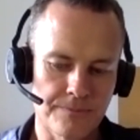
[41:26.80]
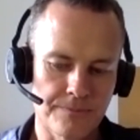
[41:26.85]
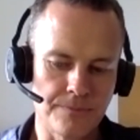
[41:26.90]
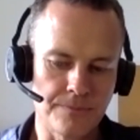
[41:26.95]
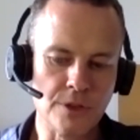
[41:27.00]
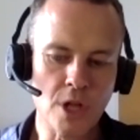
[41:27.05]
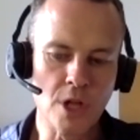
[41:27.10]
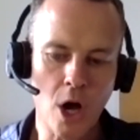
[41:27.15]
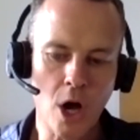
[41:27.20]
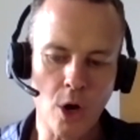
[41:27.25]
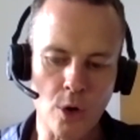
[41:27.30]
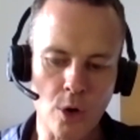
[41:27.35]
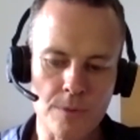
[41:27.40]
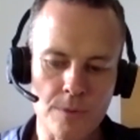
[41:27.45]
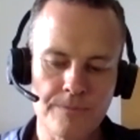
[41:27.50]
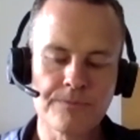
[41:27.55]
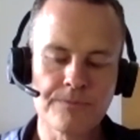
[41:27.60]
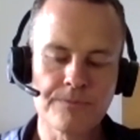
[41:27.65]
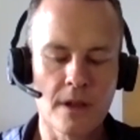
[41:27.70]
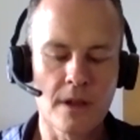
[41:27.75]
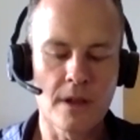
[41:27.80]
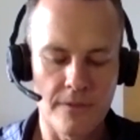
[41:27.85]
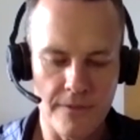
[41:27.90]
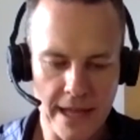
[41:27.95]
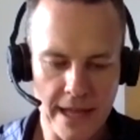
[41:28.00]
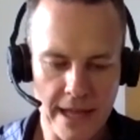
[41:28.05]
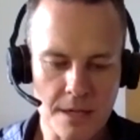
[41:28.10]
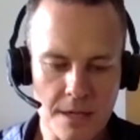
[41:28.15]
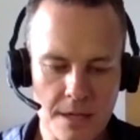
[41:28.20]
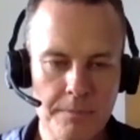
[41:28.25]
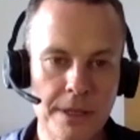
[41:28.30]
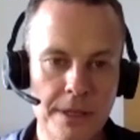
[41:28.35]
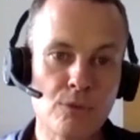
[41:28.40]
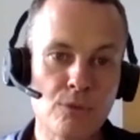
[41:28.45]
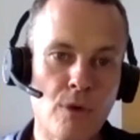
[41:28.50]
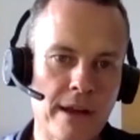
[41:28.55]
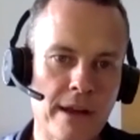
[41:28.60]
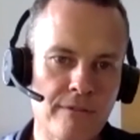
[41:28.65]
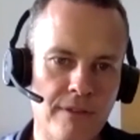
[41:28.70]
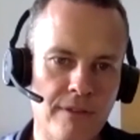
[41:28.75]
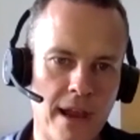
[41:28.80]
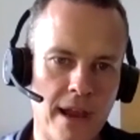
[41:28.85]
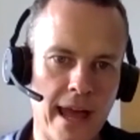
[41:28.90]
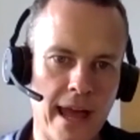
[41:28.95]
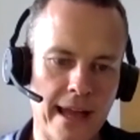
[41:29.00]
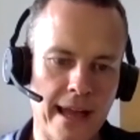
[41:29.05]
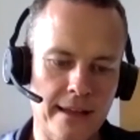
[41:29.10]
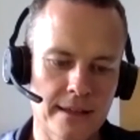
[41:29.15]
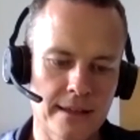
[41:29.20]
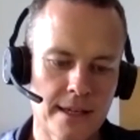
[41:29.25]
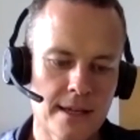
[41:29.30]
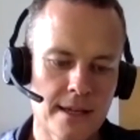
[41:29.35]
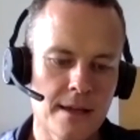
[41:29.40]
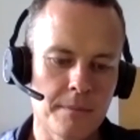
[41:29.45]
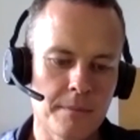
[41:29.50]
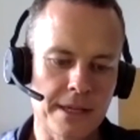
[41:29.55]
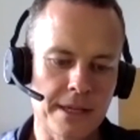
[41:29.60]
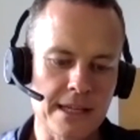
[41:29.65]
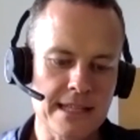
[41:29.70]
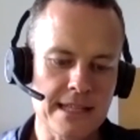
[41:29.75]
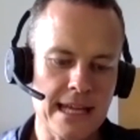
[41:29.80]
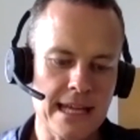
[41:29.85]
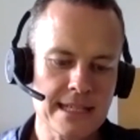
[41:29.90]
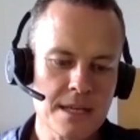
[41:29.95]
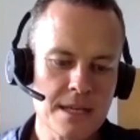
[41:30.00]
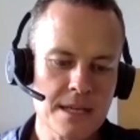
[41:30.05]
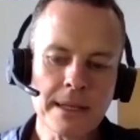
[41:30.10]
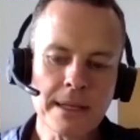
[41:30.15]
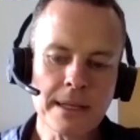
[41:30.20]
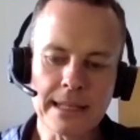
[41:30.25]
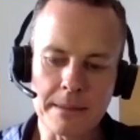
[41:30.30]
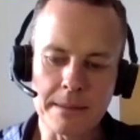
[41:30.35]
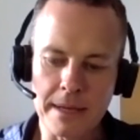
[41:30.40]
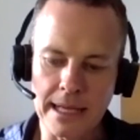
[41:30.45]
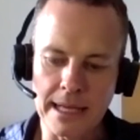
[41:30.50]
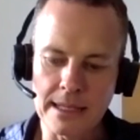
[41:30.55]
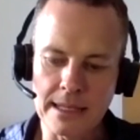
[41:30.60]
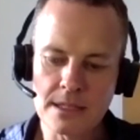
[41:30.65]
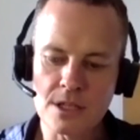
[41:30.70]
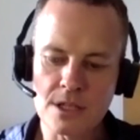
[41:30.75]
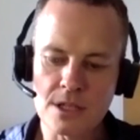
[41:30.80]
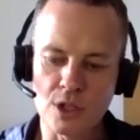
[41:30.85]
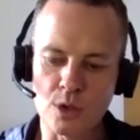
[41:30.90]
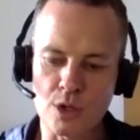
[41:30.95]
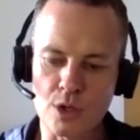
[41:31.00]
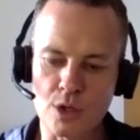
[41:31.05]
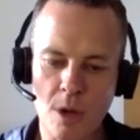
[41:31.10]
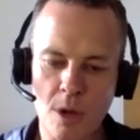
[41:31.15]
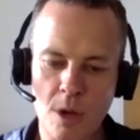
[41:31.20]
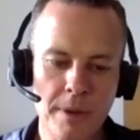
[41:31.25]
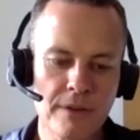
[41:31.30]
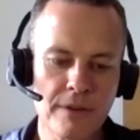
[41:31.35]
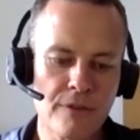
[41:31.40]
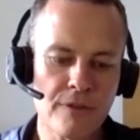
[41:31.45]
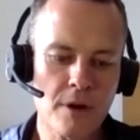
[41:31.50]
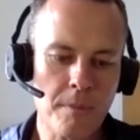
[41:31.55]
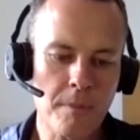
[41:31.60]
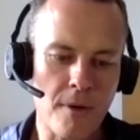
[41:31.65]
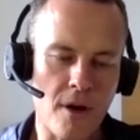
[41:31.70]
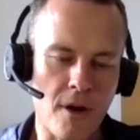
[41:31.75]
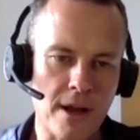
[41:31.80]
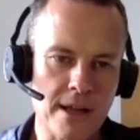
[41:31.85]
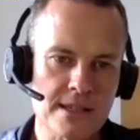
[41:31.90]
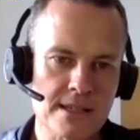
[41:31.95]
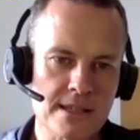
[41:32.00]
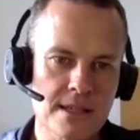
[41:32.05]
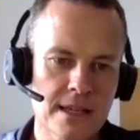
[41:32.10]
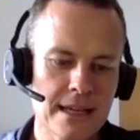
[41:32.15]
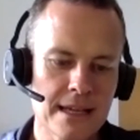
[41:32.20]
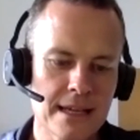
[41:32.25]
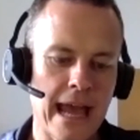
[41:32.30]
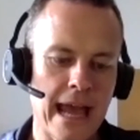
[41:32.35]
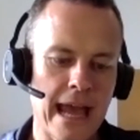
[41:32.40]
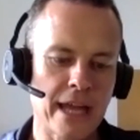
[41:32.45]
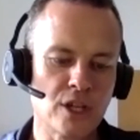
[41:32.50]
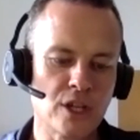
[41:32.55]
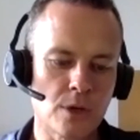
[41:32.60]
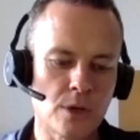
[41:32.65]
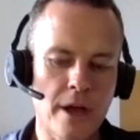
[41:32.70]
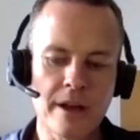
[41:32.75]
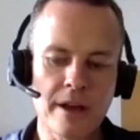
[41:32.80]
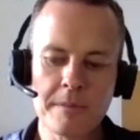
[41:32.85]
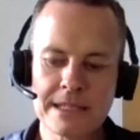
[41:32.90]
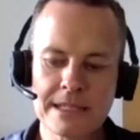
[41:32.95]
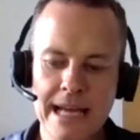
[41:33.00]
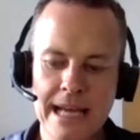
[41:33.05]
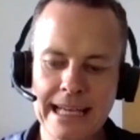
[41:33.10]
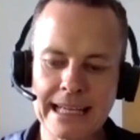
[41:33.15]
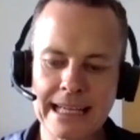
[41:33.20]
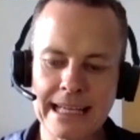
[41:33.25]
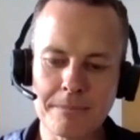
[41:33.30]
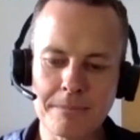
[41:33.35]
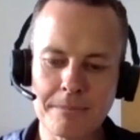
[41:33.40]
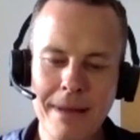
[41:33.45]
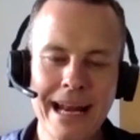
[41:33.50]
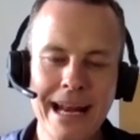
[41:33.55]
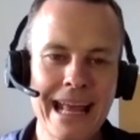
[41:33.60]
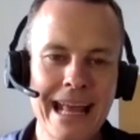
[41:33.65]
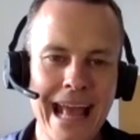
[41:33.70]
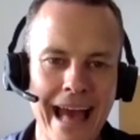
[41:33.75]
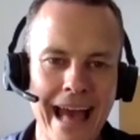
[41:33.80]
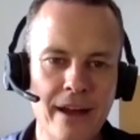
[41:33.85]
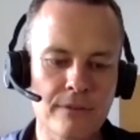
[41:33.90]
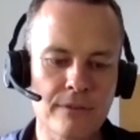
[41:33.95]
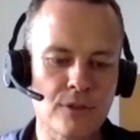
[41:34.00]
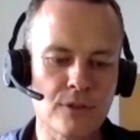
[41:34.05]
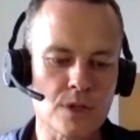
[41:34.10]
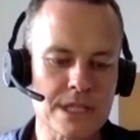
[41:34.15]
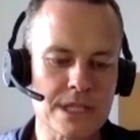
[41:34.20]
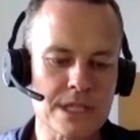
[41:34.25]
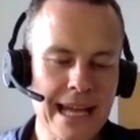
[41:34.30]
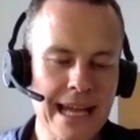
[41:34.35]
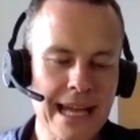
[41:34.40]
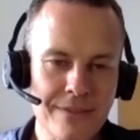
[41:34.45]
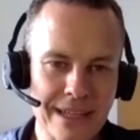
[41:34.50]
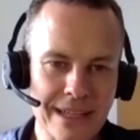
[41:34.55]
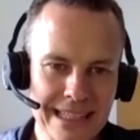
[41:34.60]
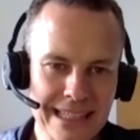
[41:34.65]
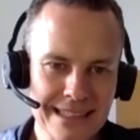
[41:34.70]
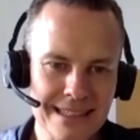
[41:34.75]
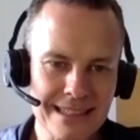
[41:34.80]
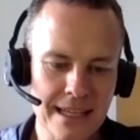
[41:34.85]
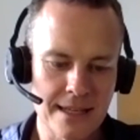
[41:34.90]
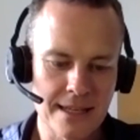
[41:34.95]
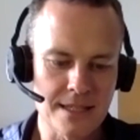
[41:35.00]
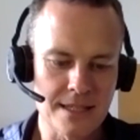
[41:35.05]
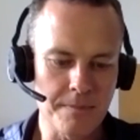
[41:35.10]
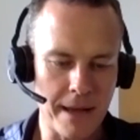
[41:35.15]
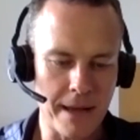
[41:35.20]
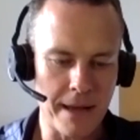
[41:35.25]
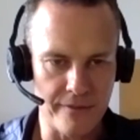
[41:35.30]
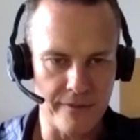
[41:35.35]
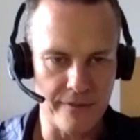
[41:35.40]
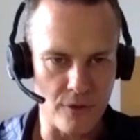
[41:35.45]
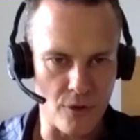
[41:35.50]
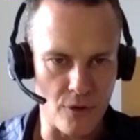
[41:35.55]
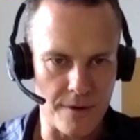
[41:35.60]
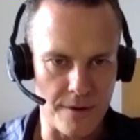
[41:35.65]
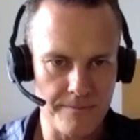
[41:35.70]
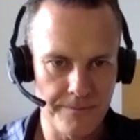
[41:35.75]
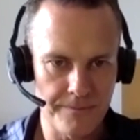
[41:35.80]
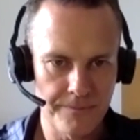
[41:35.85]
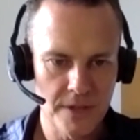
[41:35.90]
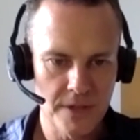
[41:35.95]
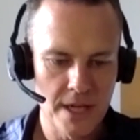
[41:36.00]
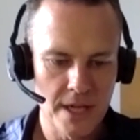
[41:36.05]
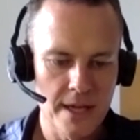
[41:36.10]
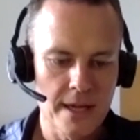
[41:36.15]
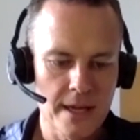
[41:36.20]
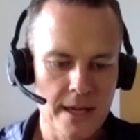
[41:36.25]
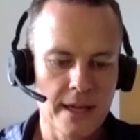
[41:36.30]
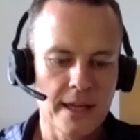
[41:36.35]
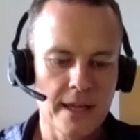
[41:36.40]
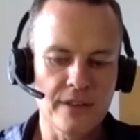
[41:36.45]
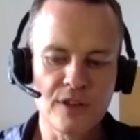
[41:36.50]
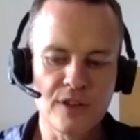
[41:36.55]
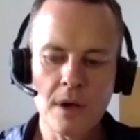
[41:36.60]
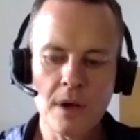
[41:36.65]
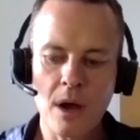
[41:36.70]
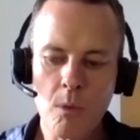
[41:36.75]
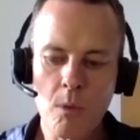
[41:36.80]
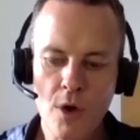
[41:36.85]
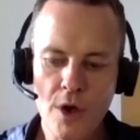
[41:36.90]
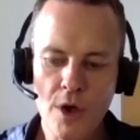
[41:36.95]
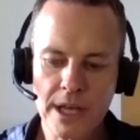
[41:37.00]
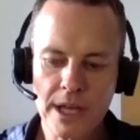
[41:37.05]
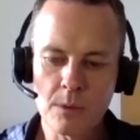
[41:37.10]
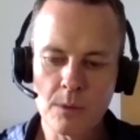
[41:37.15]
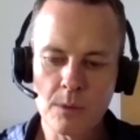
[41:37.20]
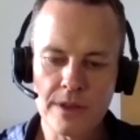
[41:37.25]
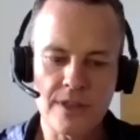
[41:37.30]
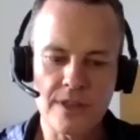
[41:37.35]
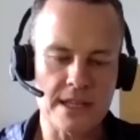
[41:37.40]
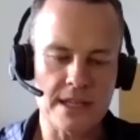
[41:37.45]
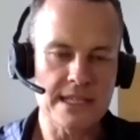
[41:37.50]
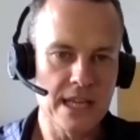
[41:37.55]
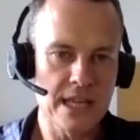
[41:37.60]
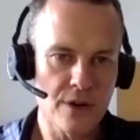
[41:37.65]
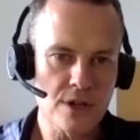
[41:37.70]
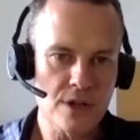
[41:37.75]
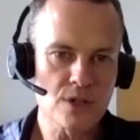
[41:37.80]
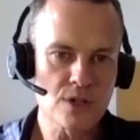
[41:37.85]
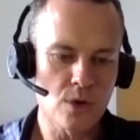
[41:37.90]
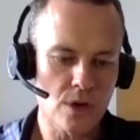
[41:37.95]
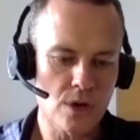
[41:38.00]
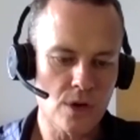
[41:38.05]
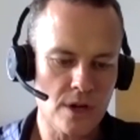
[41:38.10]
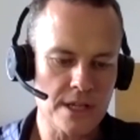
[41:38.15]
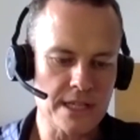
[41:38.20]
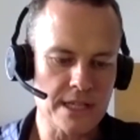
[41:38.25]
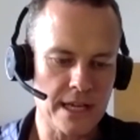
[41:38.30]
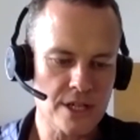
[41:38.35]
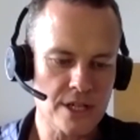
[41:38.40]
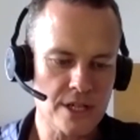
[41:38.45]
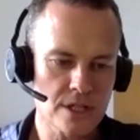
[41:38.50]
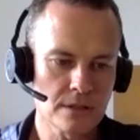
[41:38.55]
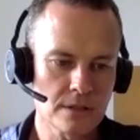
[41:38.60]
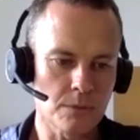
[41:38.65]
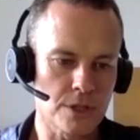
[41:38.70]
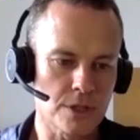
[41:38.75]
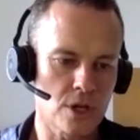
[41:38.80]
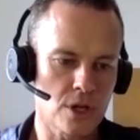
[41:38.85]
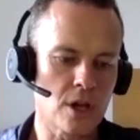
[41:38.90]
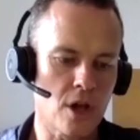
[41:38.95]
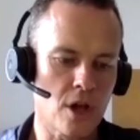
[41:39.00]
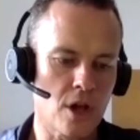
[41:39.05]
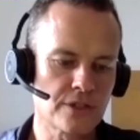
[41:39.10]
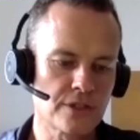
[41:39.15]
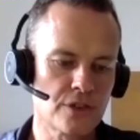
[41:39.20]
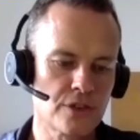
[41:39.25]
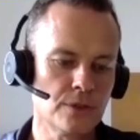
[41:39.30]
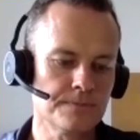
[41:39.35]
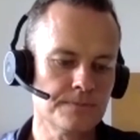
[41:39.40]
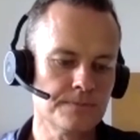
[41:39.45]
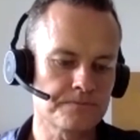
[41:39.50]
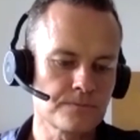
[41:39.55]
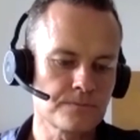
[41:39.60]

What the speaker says: No. That's a big red flag because that typically means you're shopping for a price and you're going to be taking the money out of your savings to pay for it. If you are working with a serious organization, which I like to,